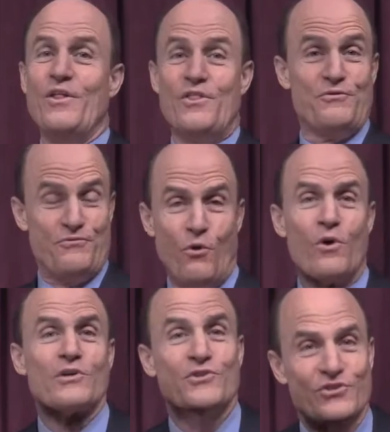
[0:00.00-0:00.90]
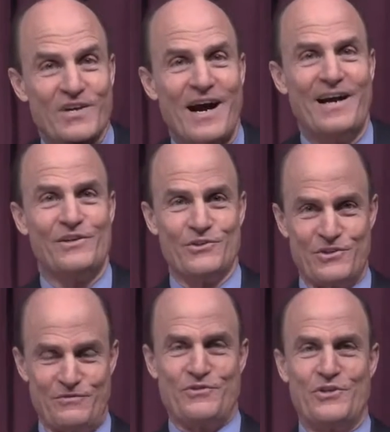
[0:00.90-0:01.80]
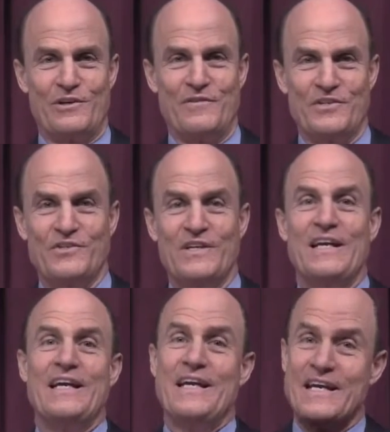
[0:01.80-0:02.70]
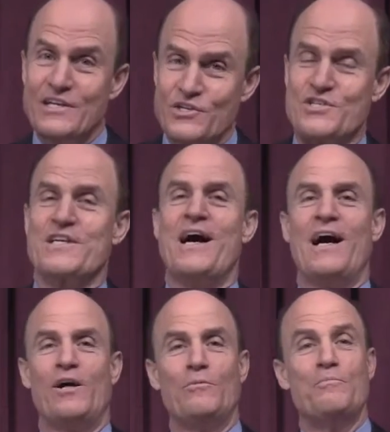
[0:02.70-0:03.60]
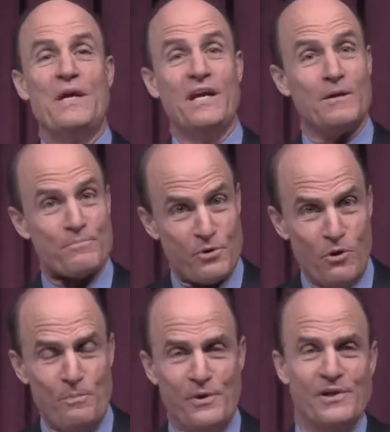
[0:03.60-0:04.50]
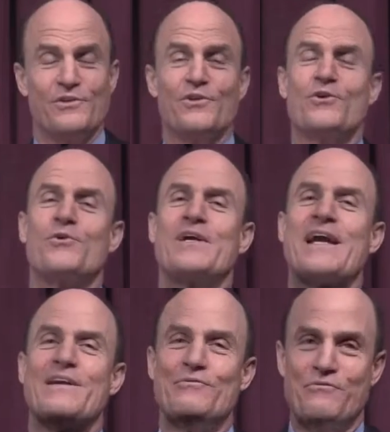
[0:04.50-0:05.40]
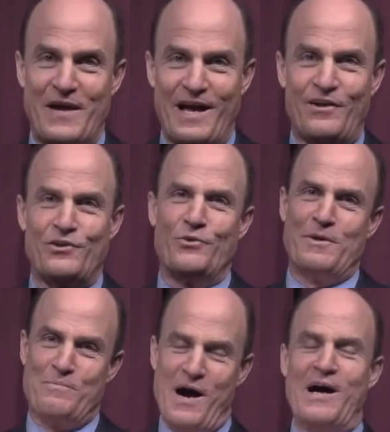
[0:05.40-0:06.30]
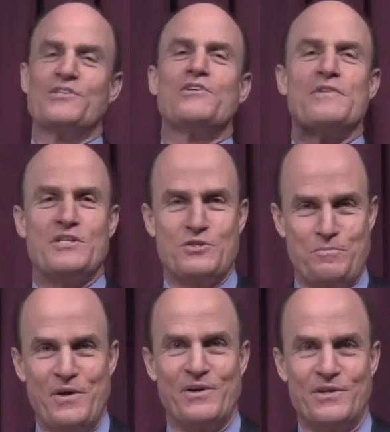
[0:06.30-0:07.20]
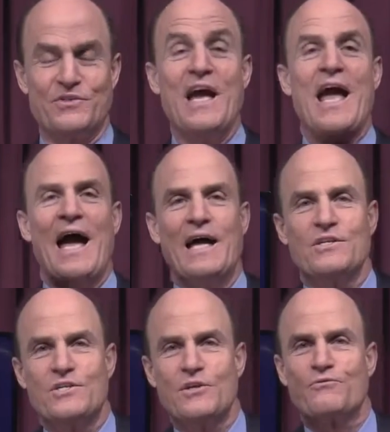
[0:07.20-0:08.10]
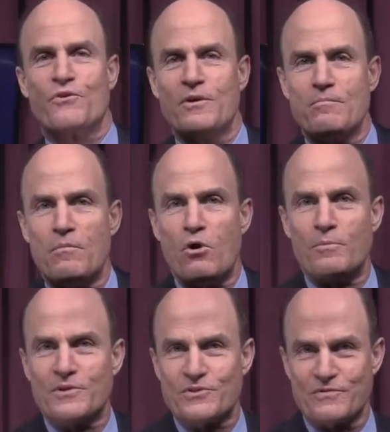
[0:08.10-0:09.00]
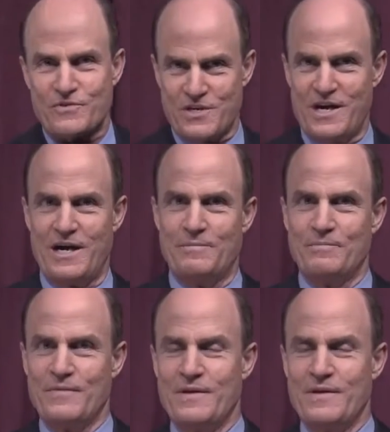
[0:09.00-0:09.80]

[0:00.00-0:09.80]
The 4 styles of service, each style being appropriate to create value and a positive experience at different moments of time.